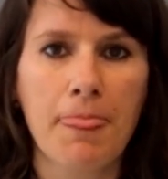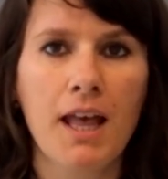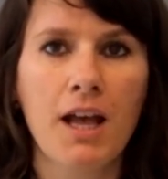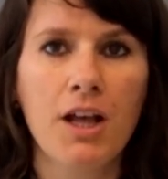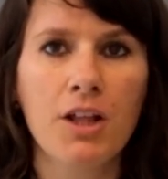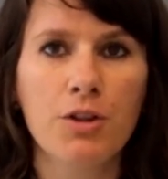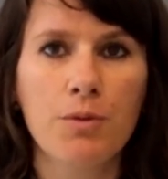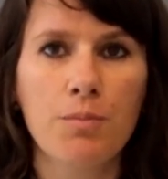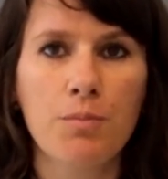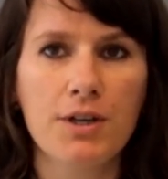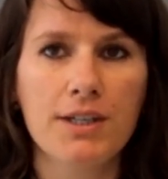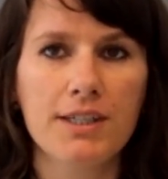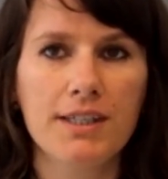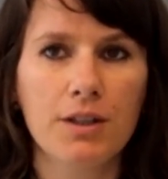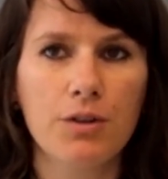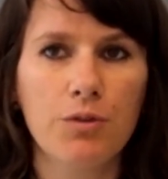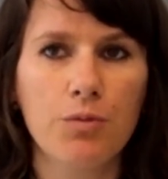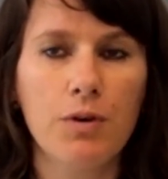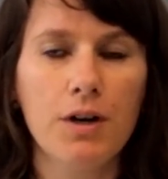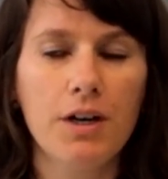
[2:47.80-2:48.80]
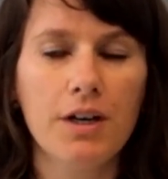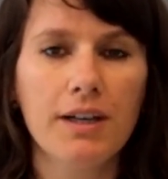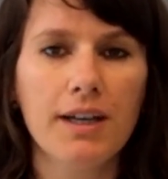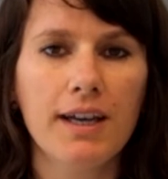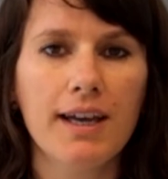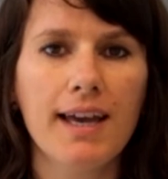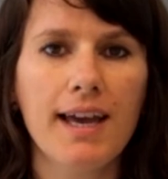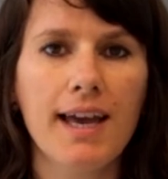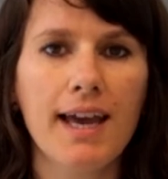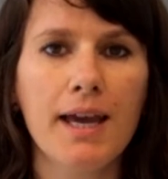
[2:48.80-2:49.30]
The present work
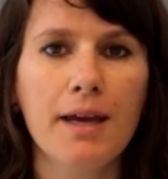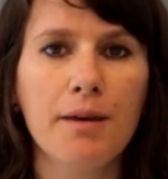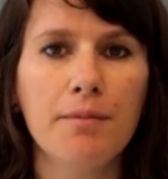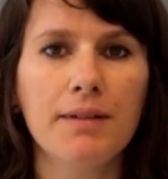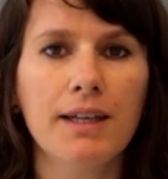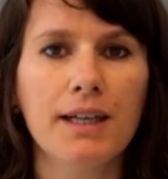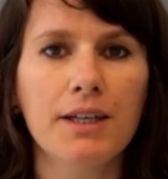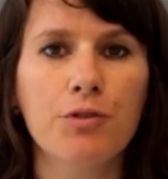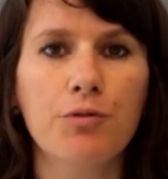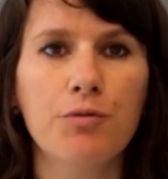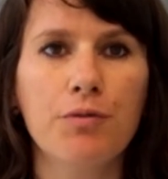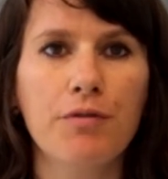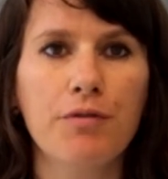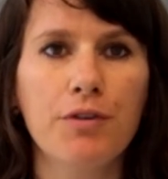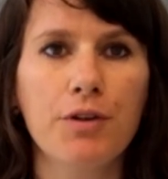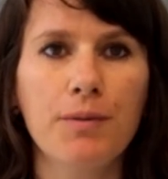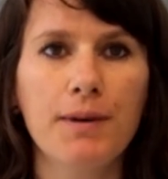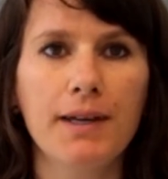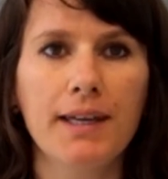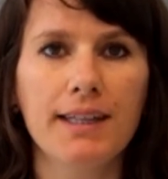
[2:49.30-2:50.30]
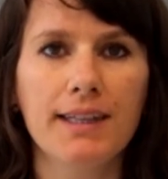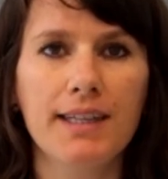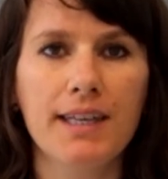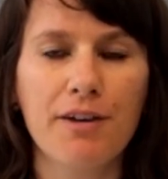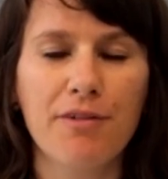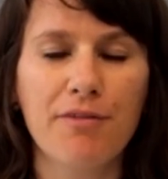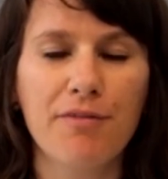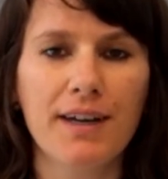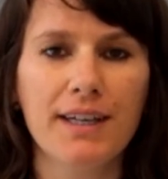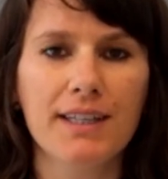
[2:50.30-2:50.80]
aimed at reviewing the
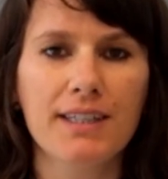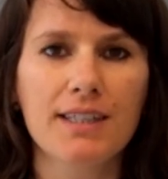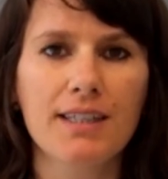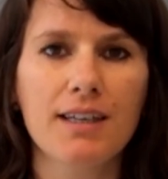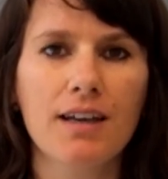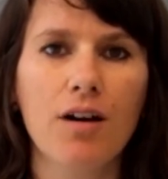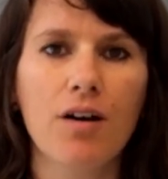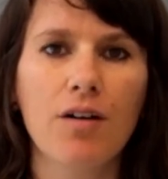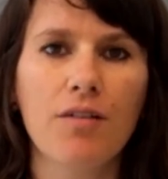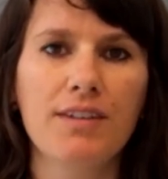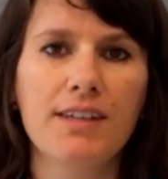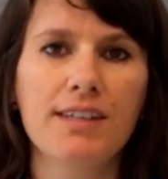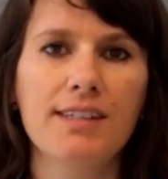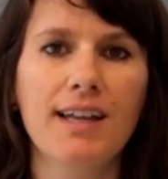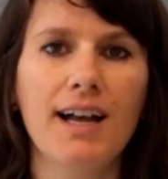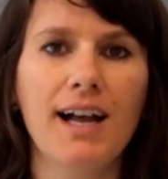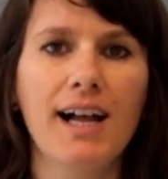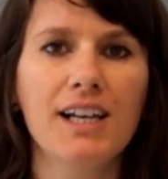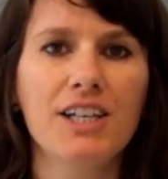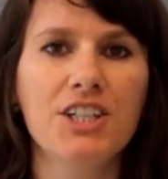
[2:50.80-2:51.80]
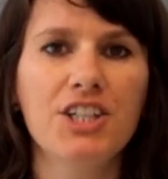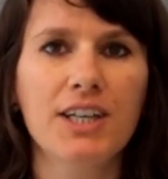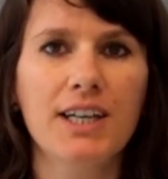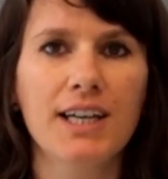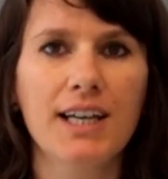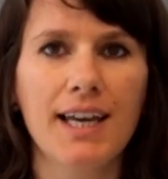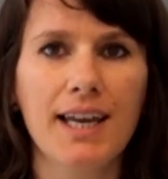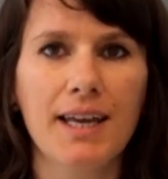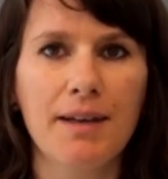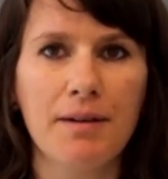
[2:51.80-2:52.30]
effects of this algae
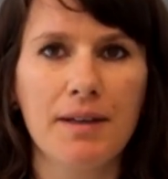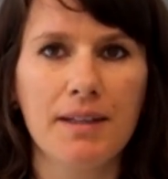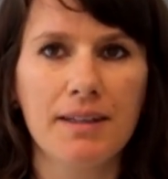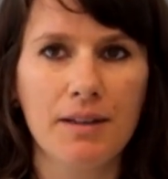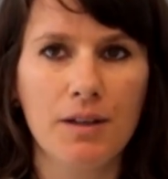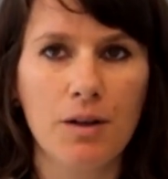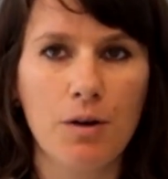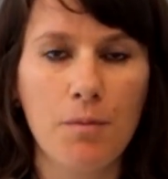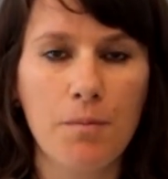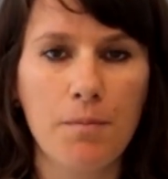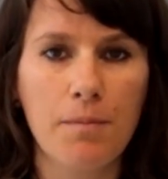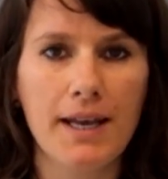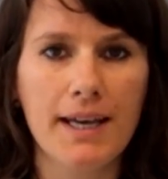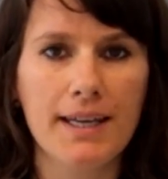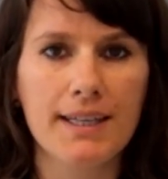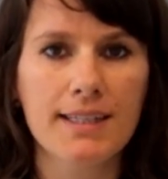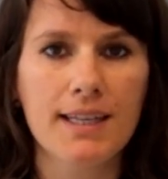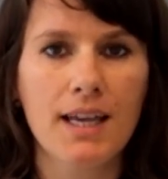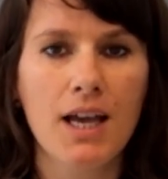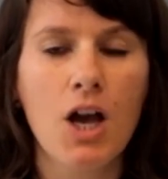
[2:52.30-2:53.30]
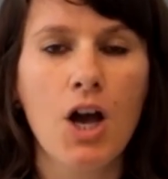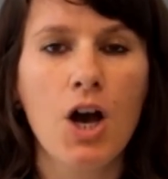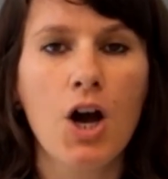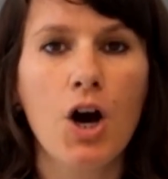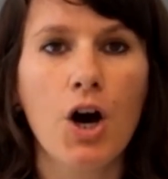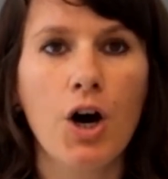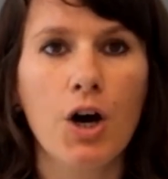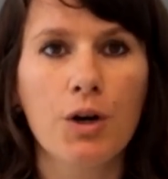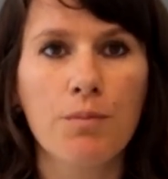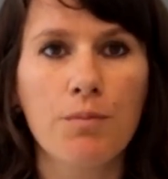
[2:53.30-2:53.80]
clay complex
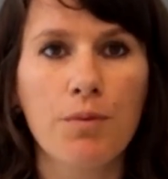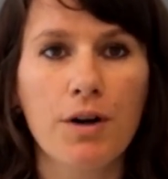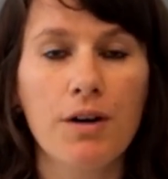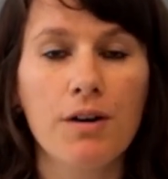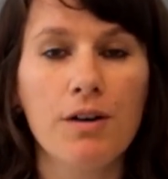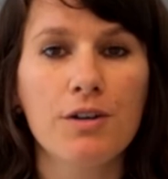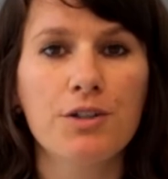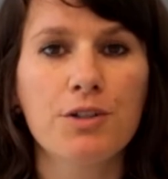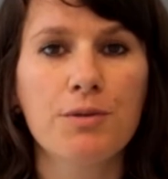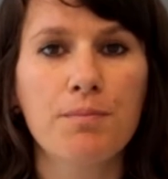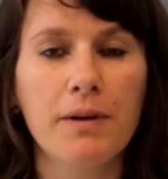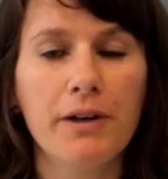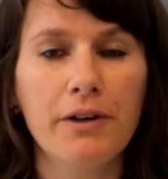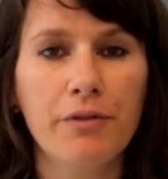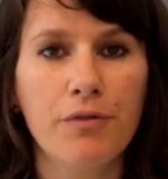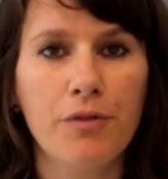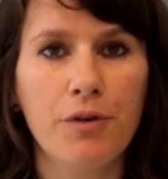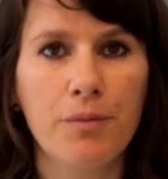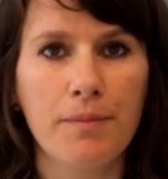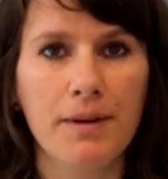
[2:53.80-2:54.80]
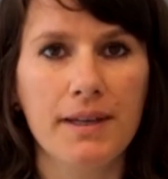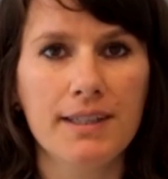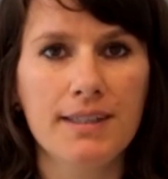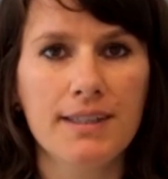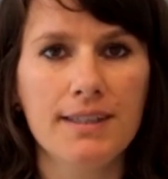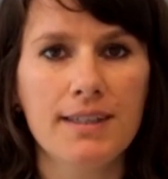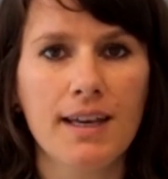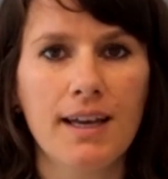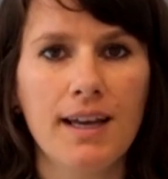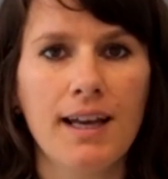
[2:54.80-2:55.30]
on broilers'
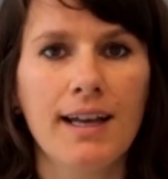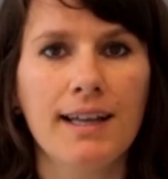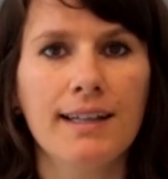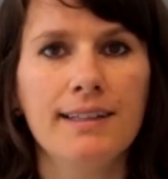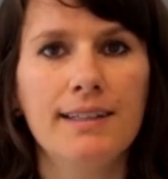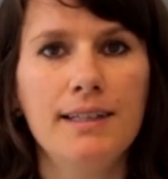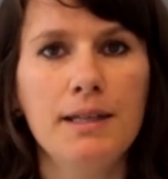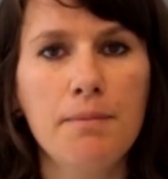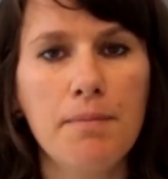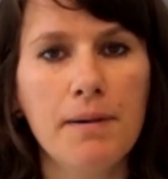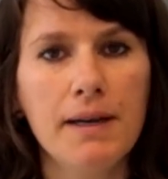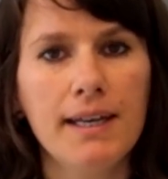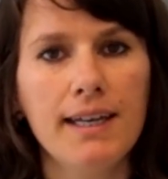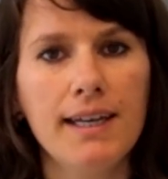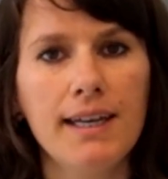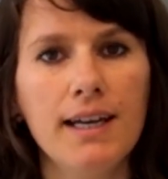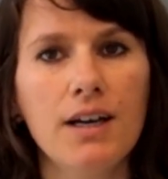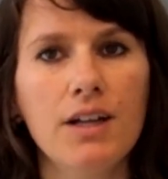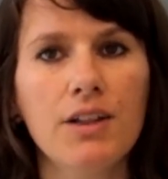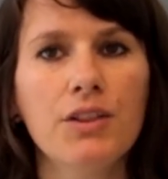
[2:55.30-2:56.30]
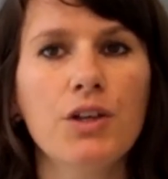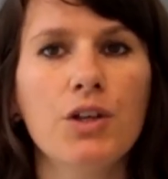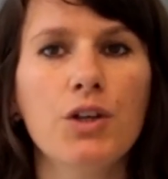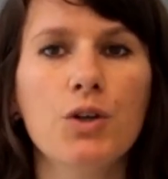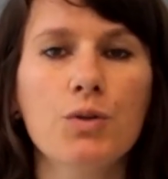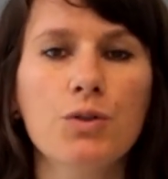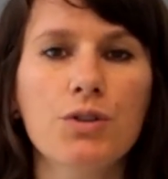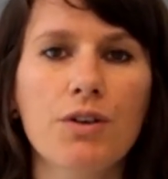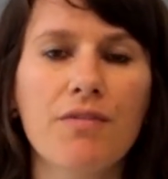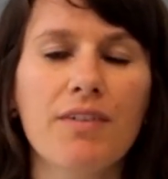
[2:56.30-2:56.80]
performance depending on the
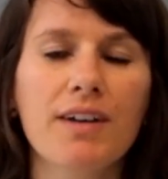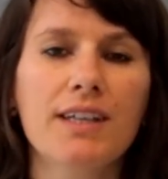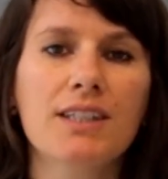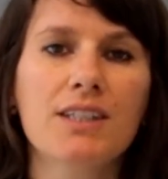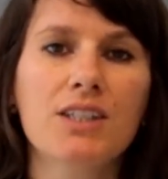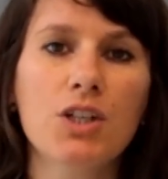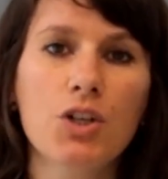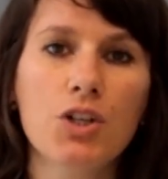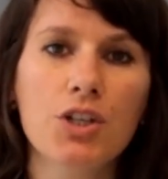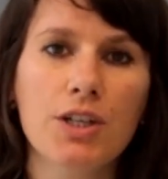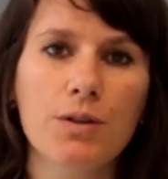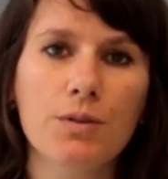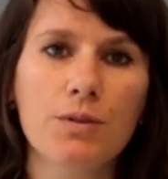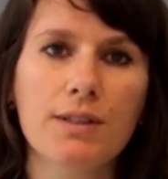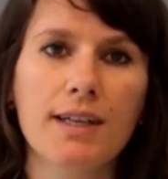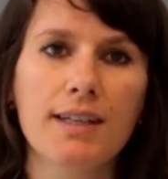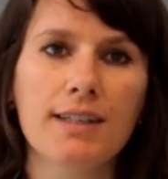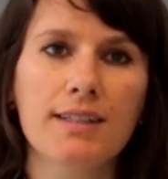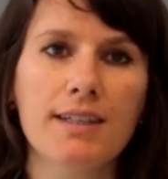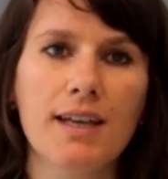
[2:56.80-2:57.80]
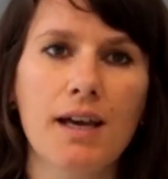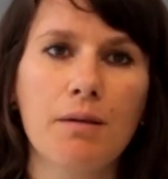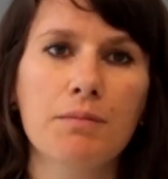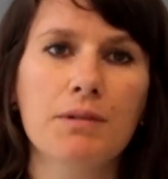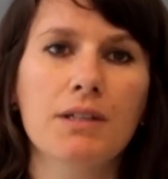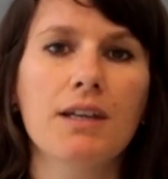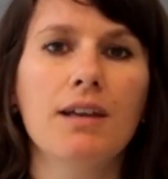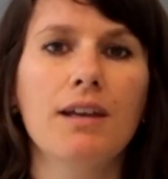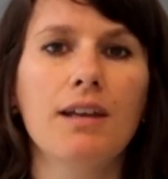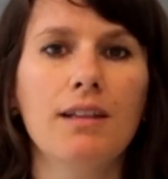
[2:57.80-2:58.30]
use of exogenous
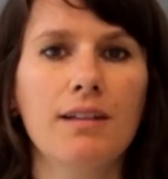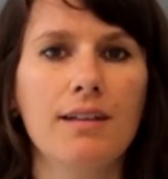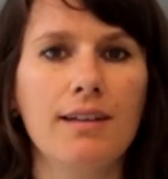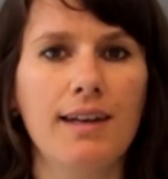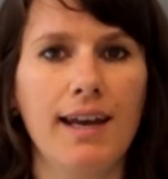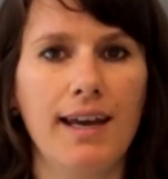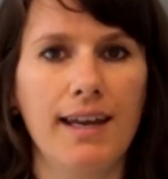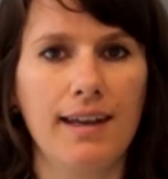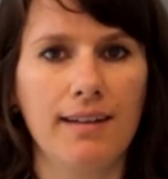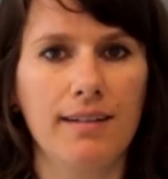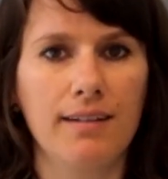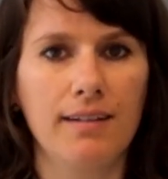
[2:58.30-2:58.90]
enzymes in the diet.